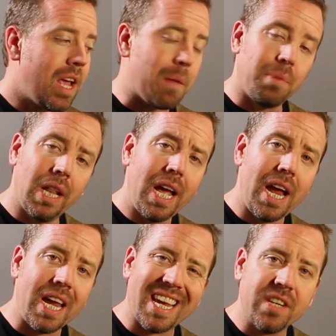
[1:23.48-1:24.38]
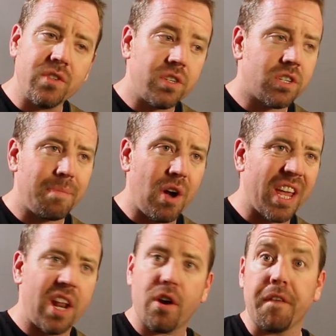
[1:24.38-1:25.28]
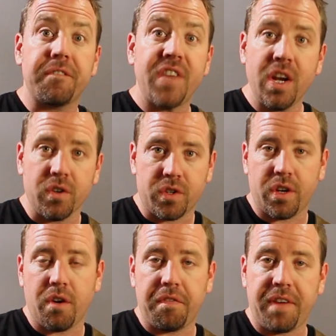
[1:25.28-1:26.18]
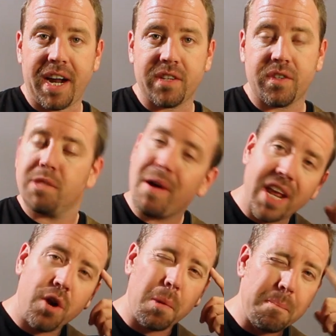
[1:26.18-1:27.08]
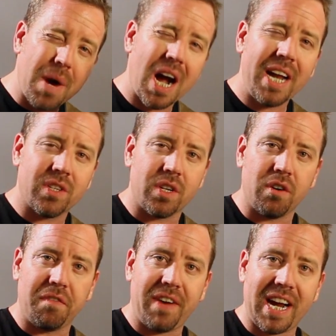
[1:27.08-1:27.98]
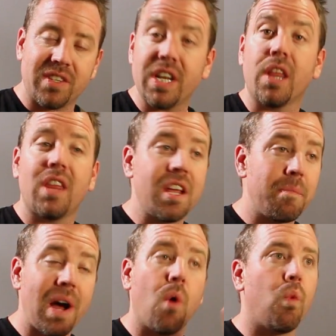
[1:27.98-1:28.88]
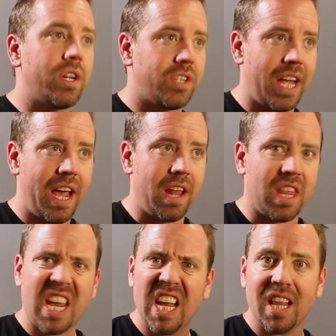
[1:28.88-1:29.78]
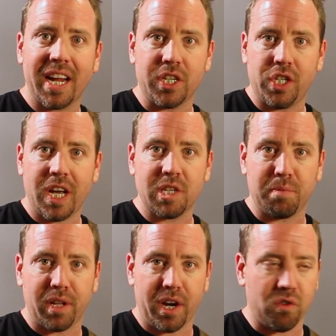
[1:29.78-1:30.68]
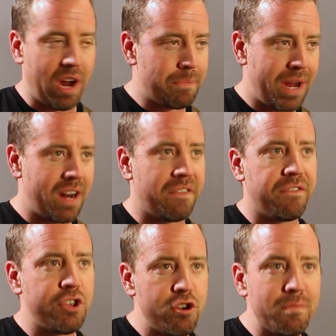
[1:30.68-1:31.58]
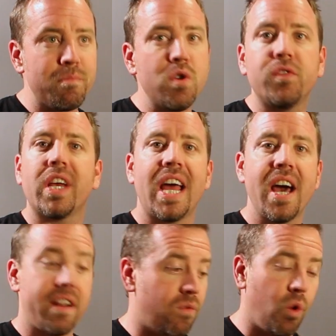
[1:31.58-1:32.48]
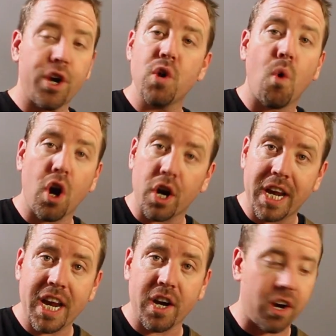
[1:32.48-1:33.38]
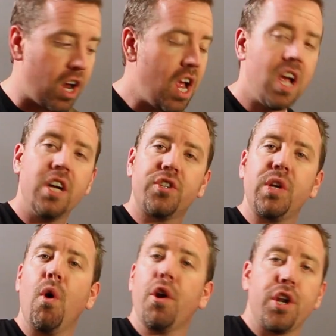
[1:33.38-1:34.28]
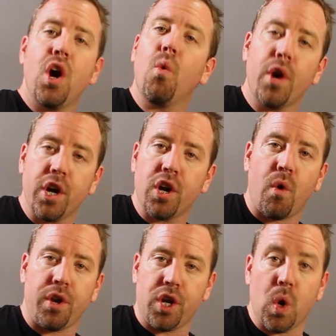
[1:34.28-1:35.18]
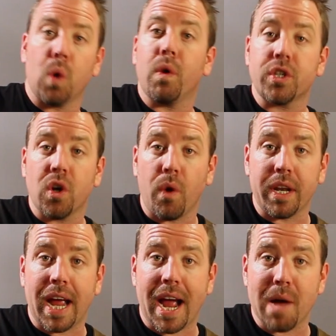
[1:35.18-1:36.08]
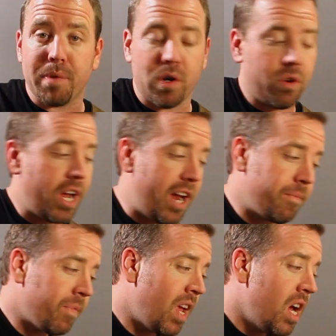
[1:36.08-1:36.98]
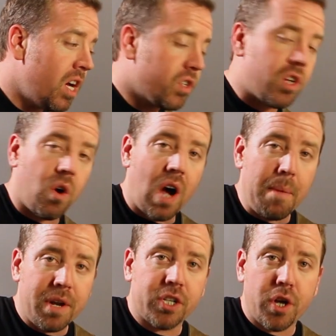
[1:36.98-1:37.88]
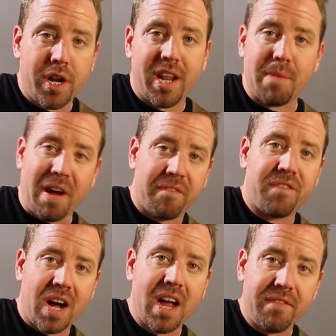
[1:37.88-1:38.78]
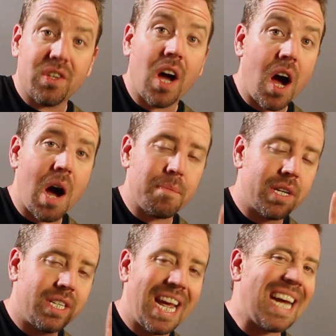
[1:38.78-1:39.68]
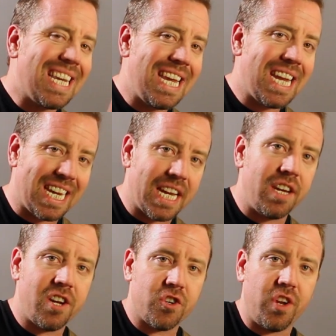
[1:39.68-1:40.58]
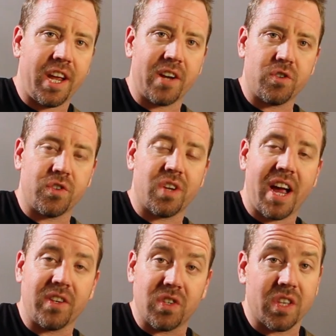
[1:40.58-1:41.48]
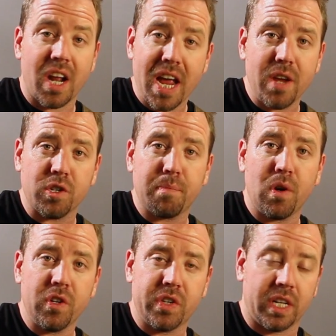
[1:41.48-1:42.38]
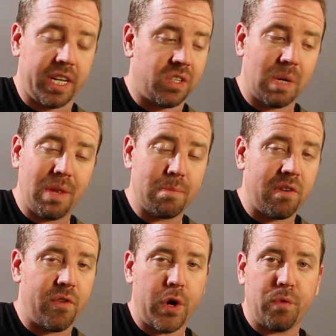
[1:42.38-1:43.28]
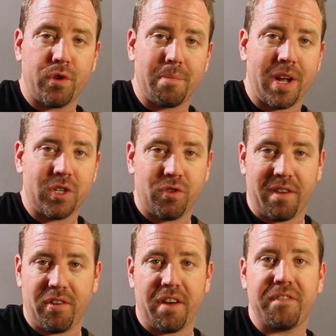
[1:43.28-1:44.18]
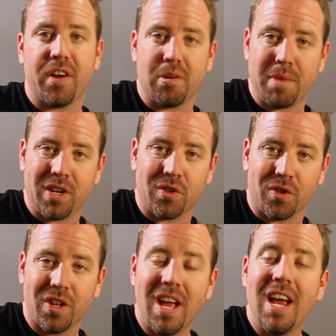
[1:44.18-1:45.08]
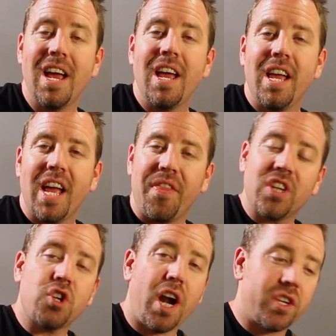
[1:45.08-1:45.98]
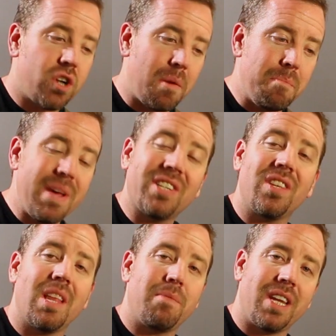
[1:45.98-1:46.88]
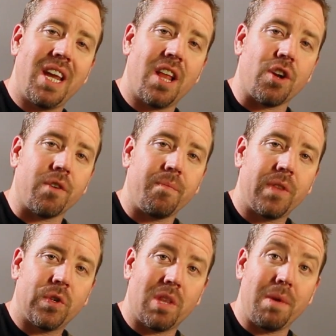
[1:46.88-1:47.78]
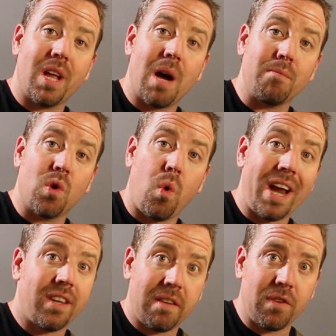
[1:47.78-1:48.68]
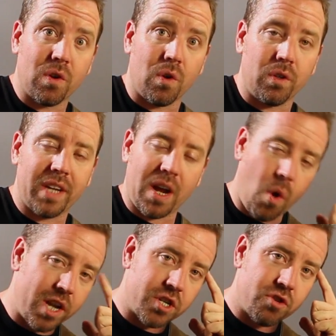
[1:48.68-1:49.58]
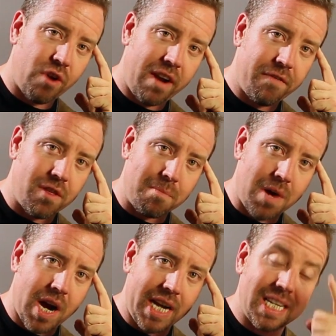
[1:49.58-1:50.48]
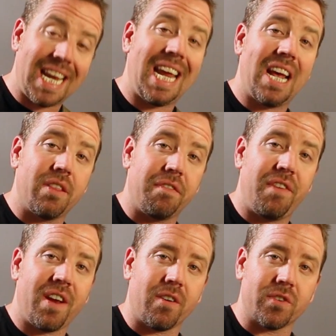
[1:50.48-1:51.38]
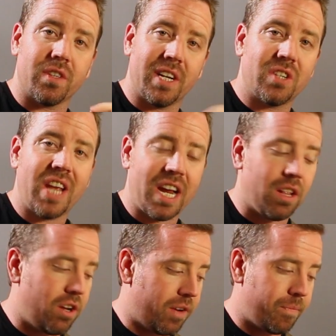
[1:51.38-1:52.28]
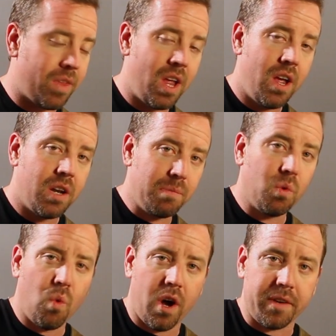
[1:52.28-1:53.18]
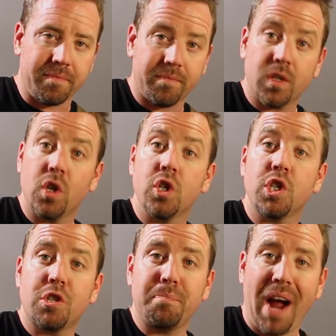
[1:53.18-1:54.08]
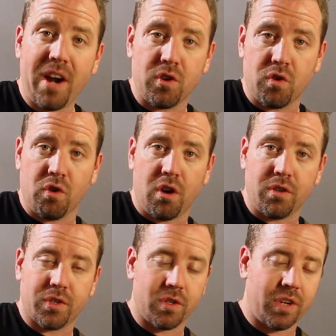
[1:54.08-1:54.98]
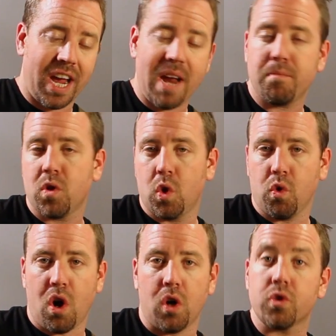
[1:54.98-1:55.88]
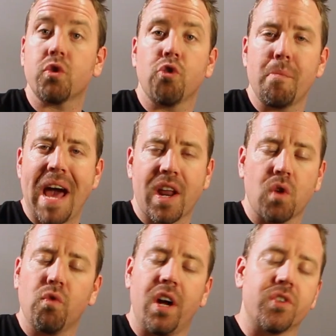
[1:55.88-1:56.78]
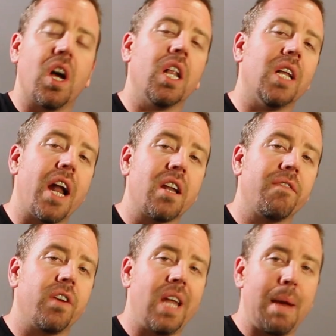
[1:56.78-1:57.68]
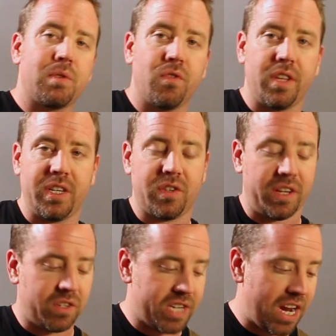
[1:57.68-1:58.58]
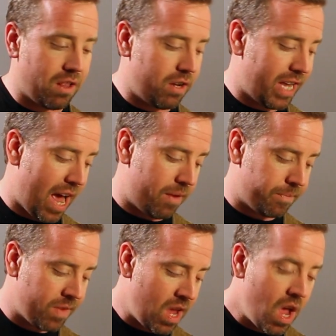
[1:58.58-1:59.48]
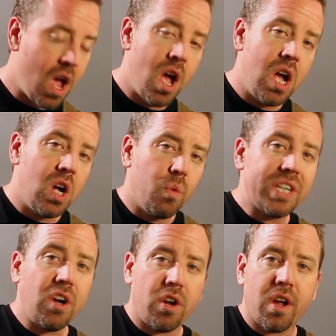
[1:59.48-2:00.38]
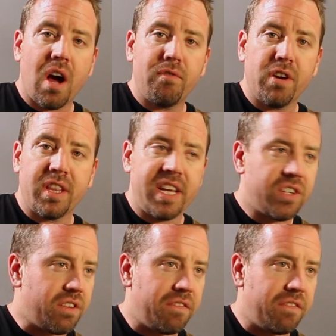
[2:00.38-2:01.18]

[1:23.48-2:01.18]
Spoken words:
And playing isn't just about getting our fingers to go fast. It's about getting our minds to go fast and think about what's ahead, thinking like a chess player, right? Being a few moves ahead of where you are here so you already know where you're going to go and what's going to happen, okay? So I'm going to show you today my 5 top technique and conditioning exercises that I use personally. Some of them are very rudimentary and very fundamental, and then try to start mixing them together so they become quite difficult and quite a strain for the mind and the fingers. Let's take a look. Number 1, spider crawls, okay? Crawls, chromatic runs, a lot of different names for these things. Let's take a look at them. We started covering these